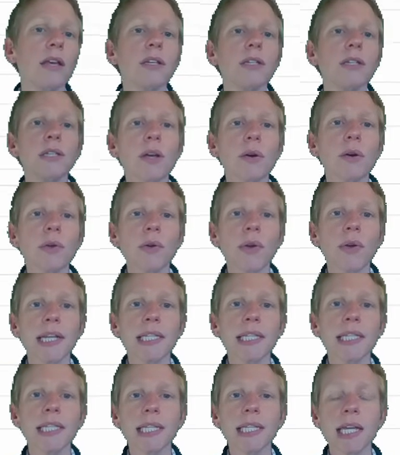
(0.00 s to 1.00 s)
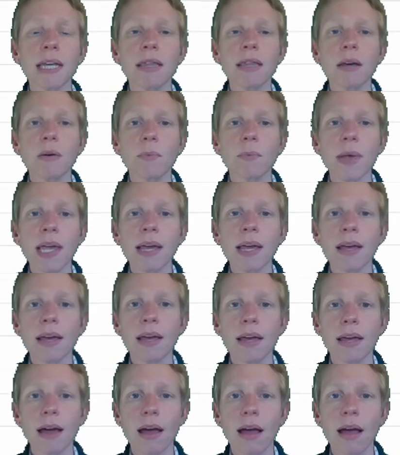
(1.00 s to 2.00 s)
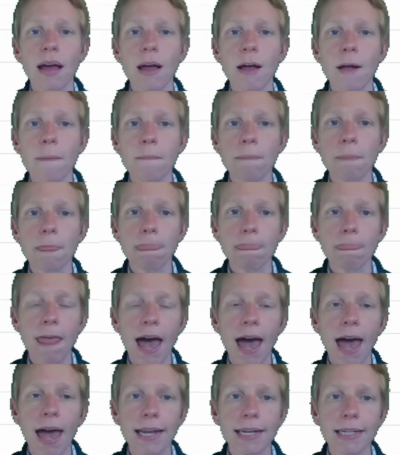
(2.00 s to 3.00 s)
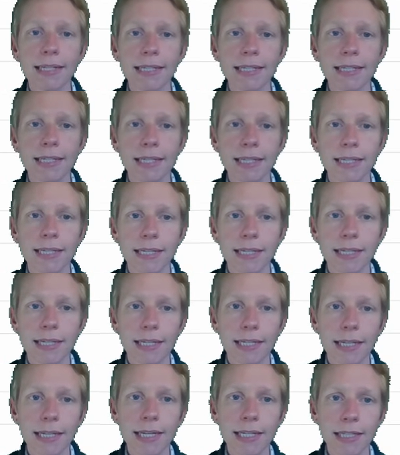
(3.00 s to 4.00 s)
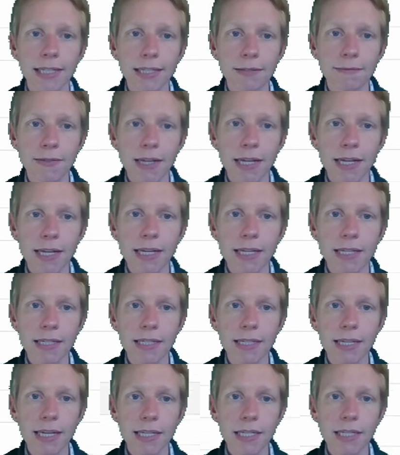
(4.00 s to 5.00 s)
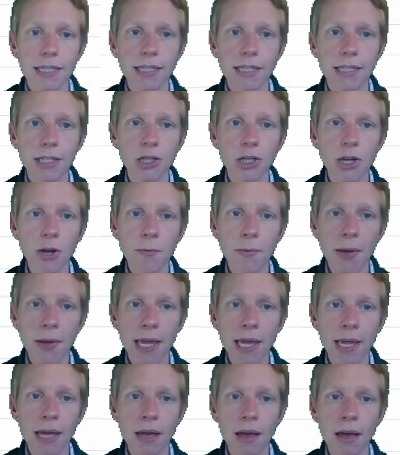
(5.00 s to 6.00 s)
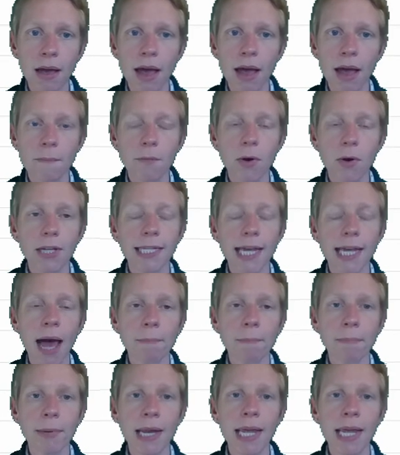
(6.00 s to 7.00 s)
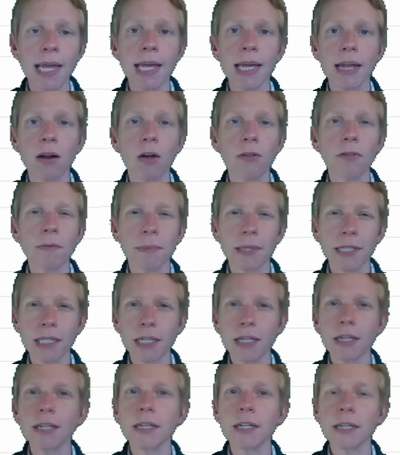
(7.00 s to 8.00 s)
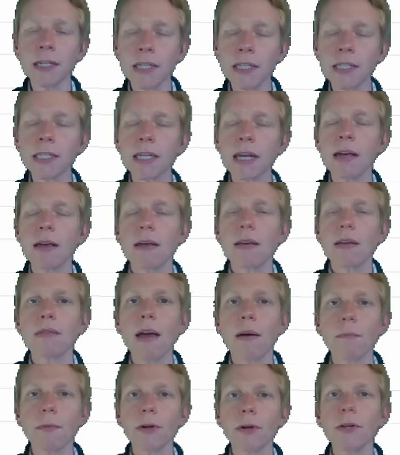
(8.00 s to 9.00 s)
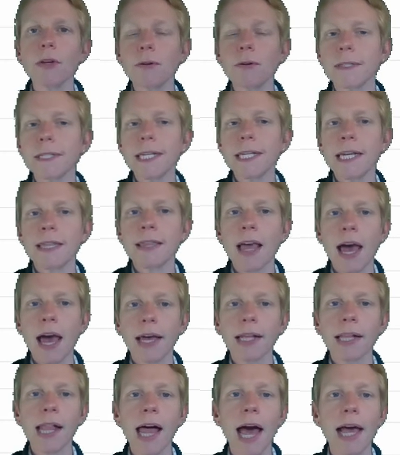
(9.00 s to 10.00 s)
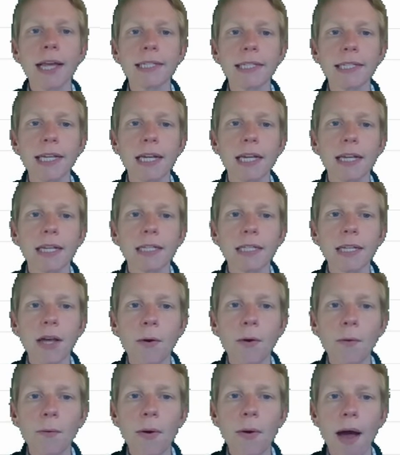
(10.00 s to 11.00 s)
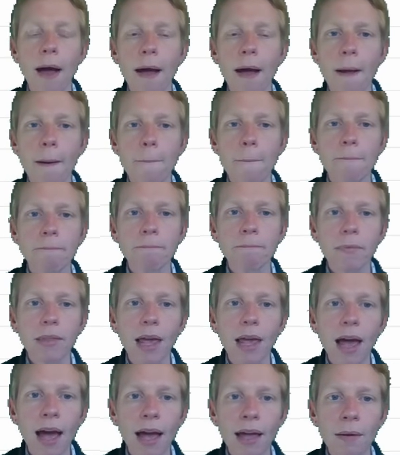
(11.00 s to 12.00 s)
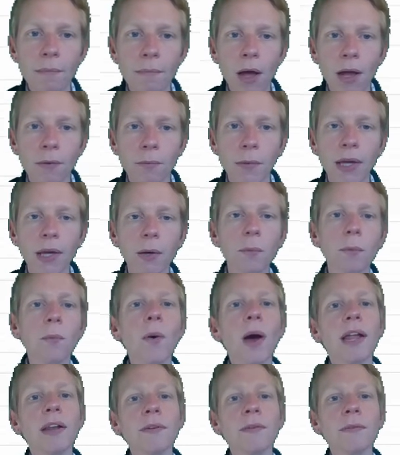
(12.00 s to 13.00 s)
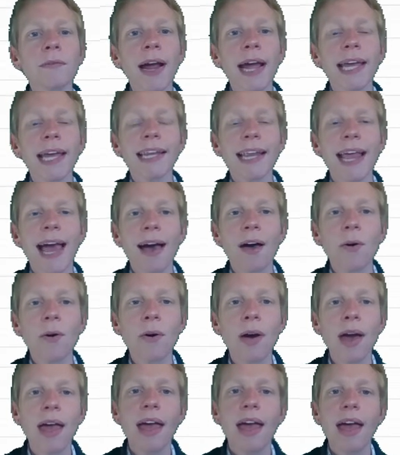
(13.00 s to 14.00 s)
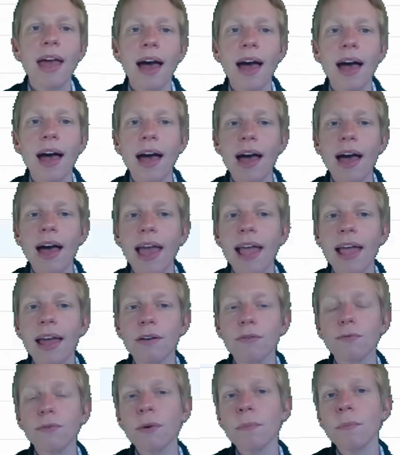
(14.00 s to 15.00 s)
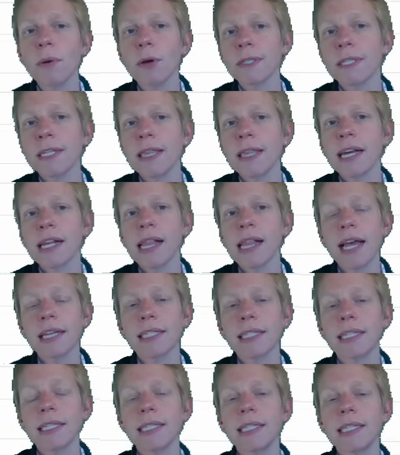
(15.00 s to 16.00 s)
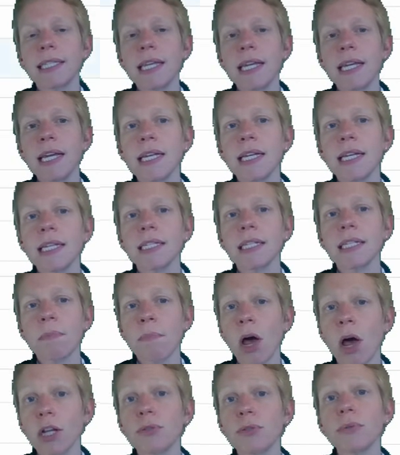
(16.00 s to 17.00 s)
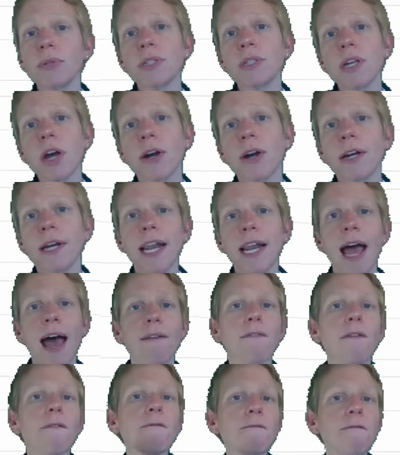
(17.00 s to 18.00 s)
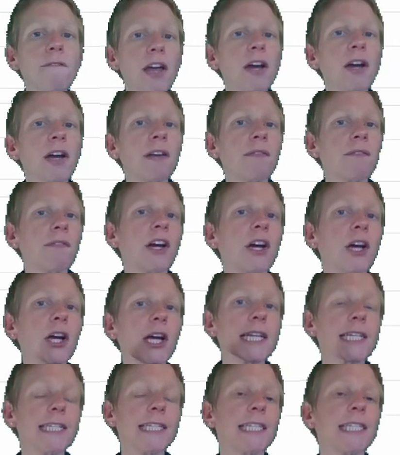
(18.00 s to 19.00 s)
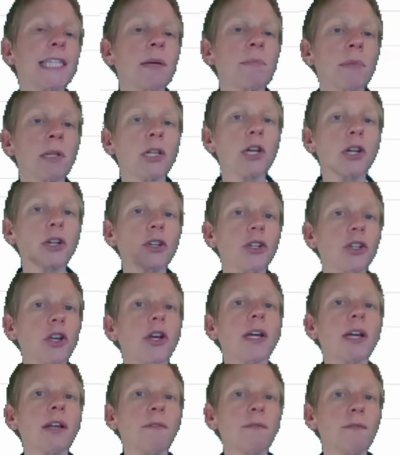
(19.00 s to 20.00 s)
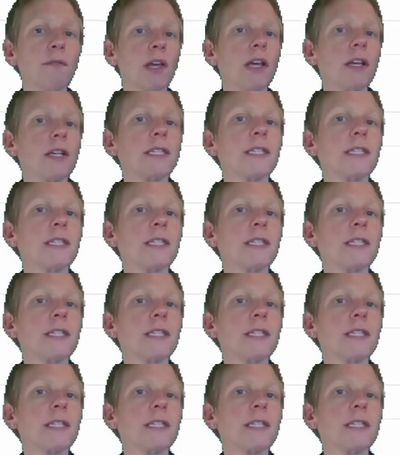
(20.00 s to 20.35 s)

So you can see the week that each of these is showing what's happening and all the materials that were used in that class. So I am on week 1 right now. And for most of the classes, these modules are going to have a very, very similar look and feel.